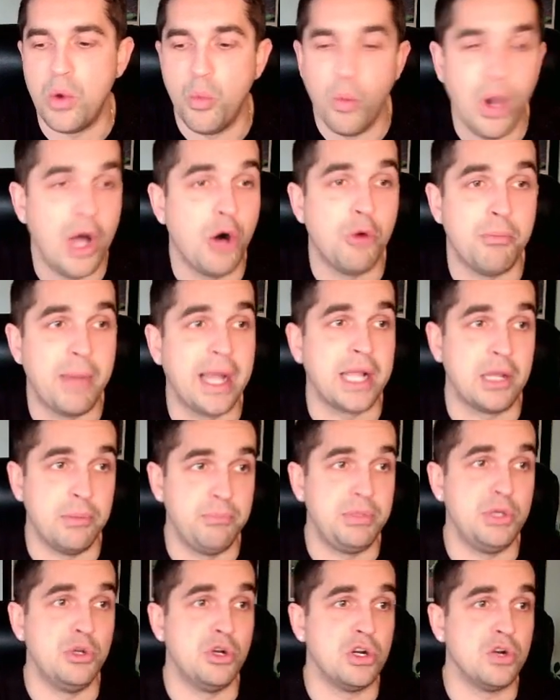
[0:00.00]
well my
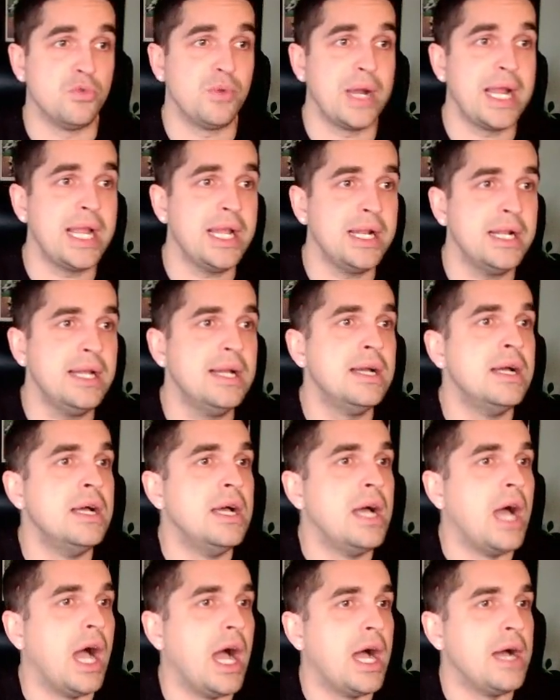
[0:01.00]
computer ran.
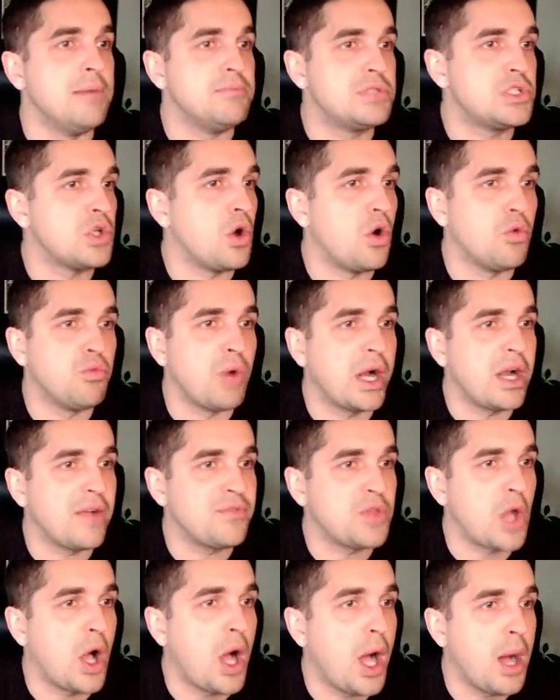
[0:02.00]
Um, so right
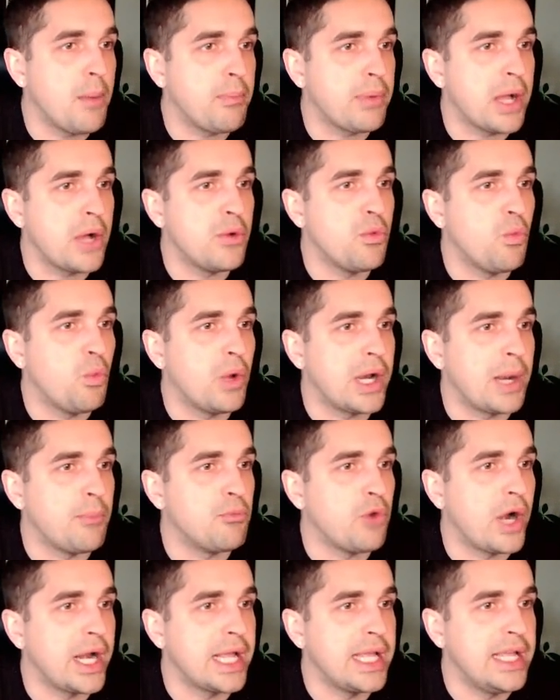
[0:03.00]
off the hop, what
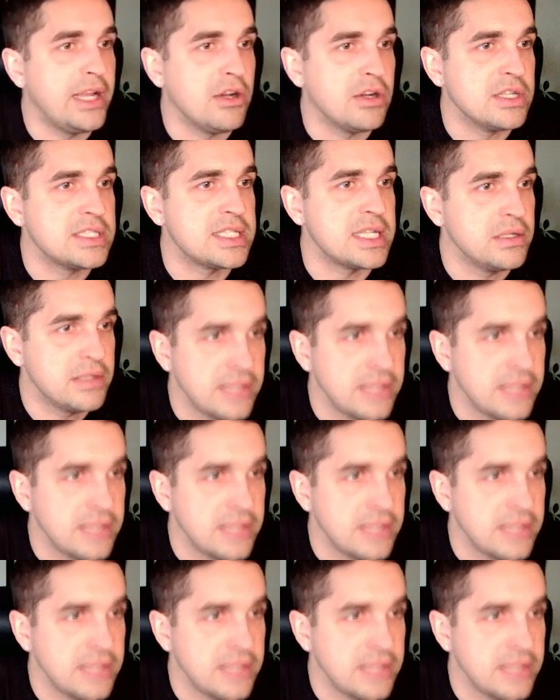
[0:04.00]
I'm running here is an